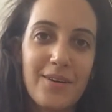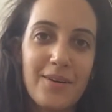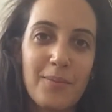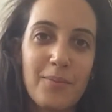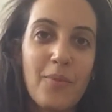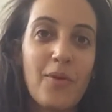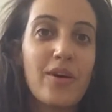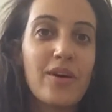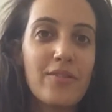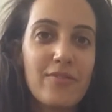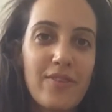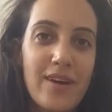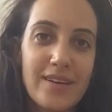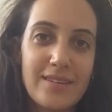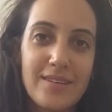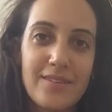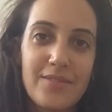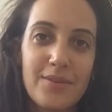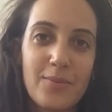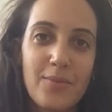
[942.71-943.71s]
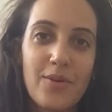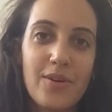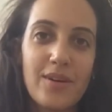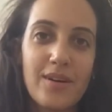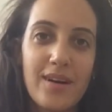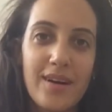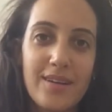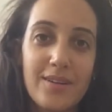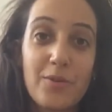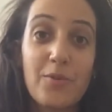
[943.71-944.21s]
more effective
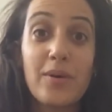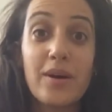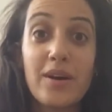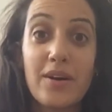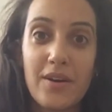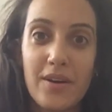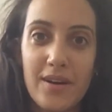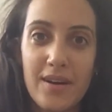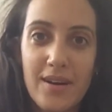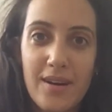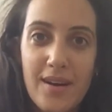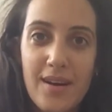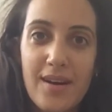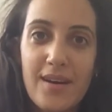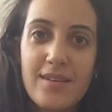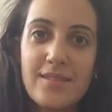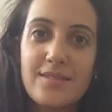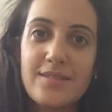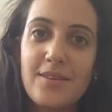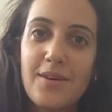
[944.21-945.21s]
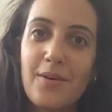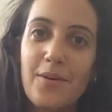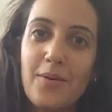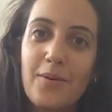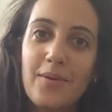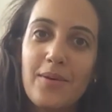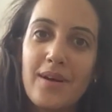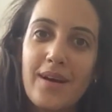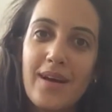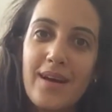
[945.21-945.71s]
and quicker.
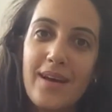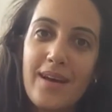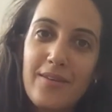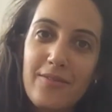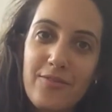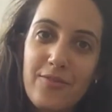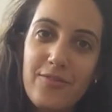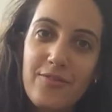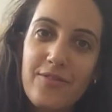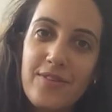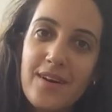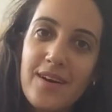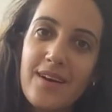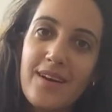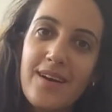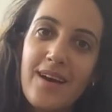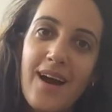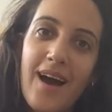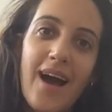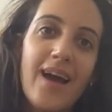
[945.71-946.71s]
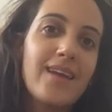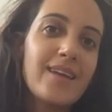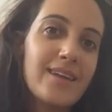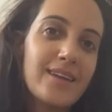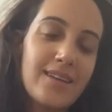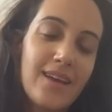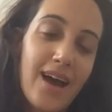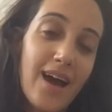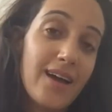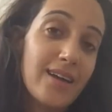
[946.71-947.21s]
So if
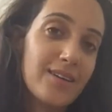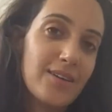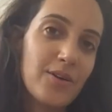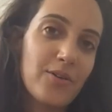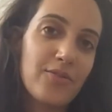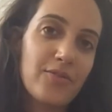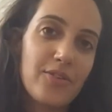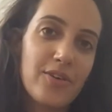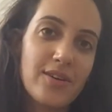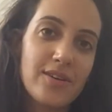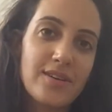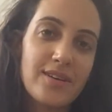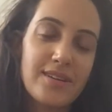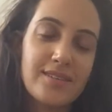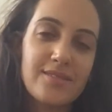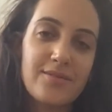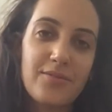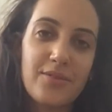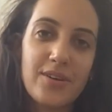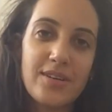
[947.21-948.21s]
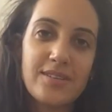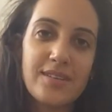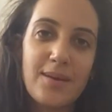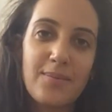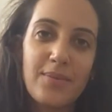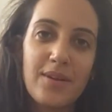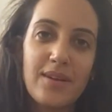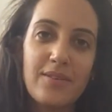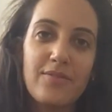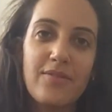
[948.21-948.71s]
I know for
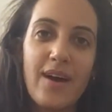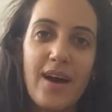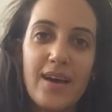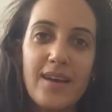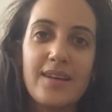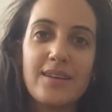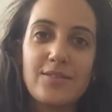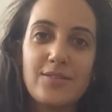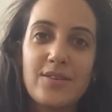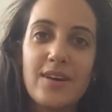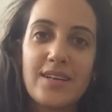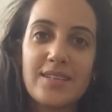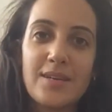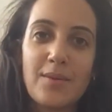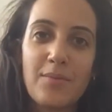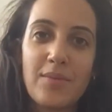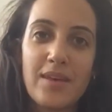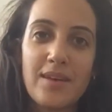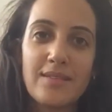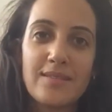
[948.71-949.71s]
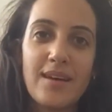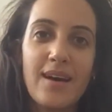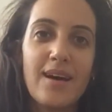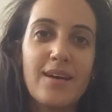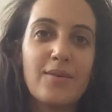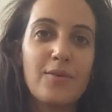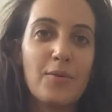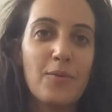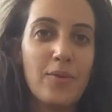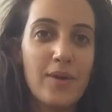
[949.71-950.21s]
example, if I need to get something
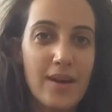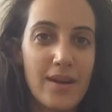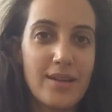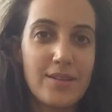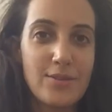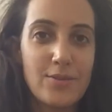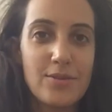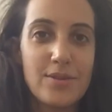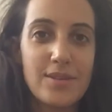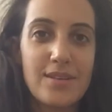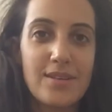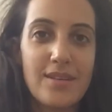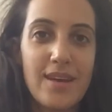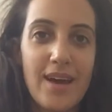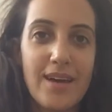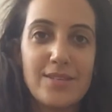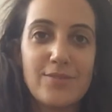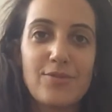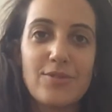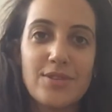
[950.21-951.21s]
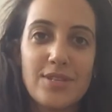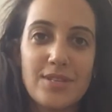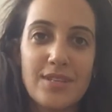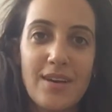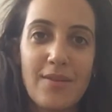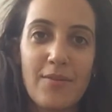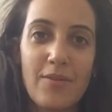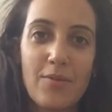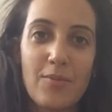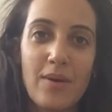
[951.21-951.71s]
done, when I do it in the estrogen
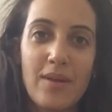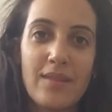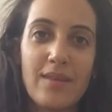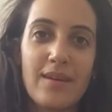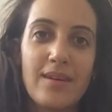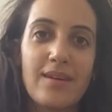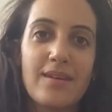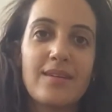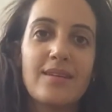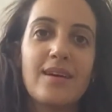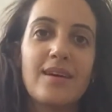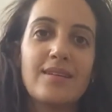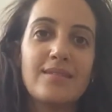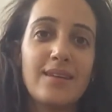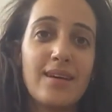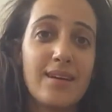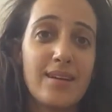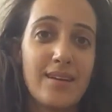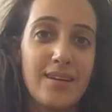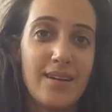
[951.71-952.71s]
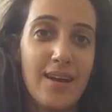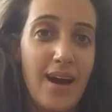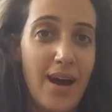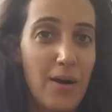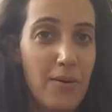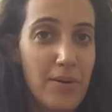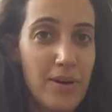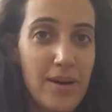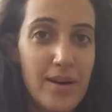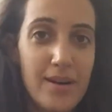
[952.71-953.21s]
time of the month, I can get it done in an
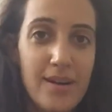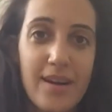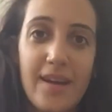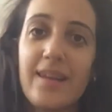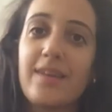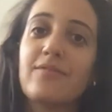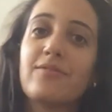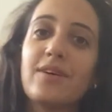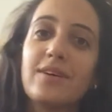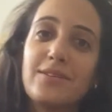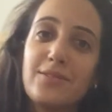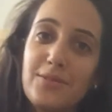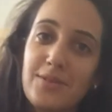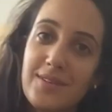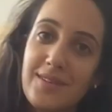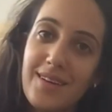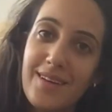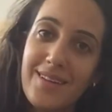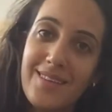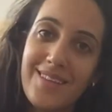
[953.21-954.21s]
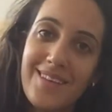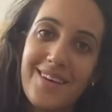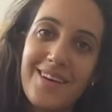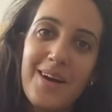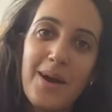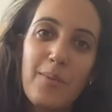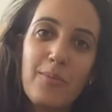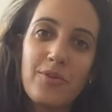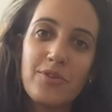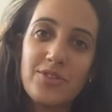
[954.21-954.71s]
hour, and if I do it in the
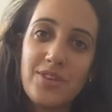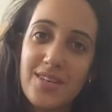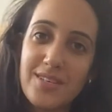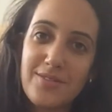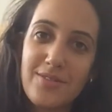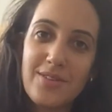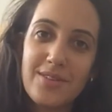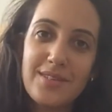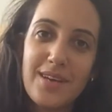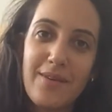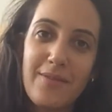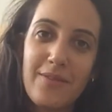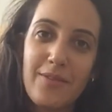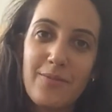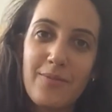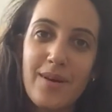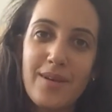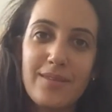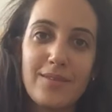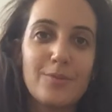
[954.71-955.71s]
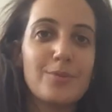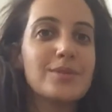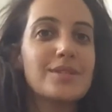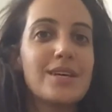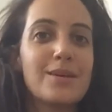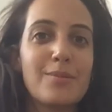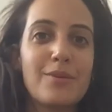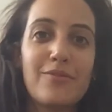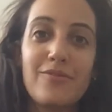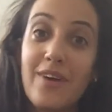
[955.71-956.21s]
progesterone time of the month, it would
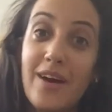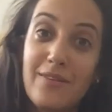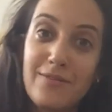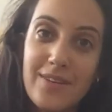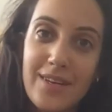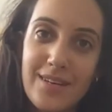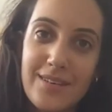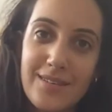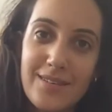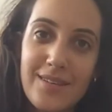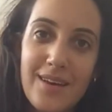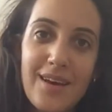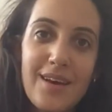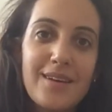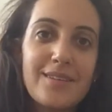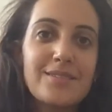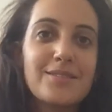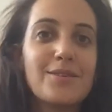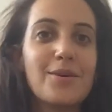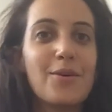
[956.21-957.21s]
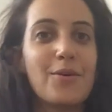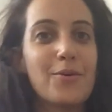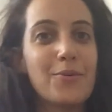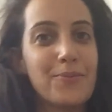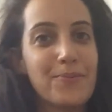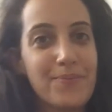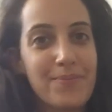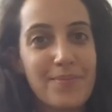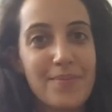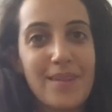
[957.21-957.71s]
take me 5 days.
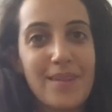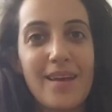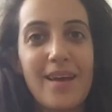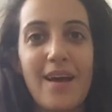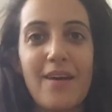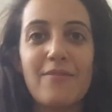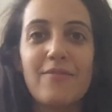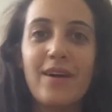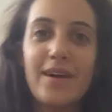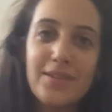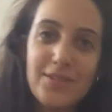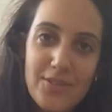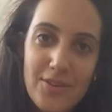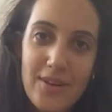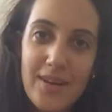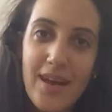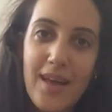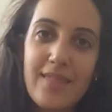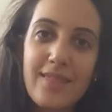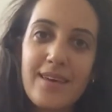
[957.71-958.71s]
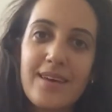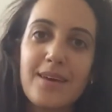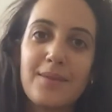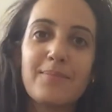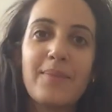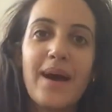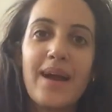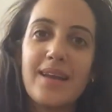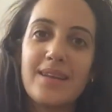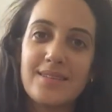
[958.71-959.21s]
So eventually I think it
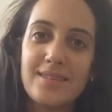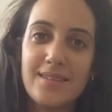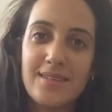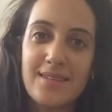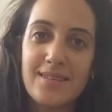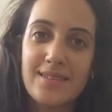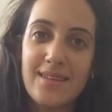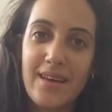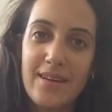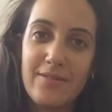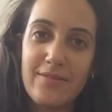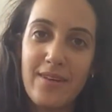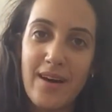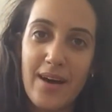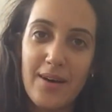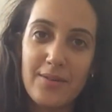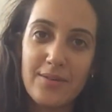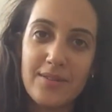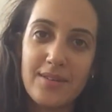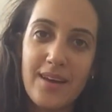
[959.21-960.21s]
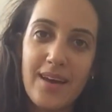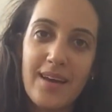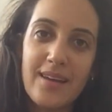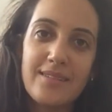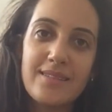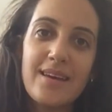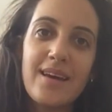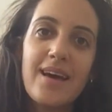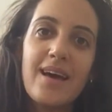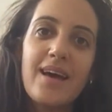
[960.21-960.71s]
balances itself out, and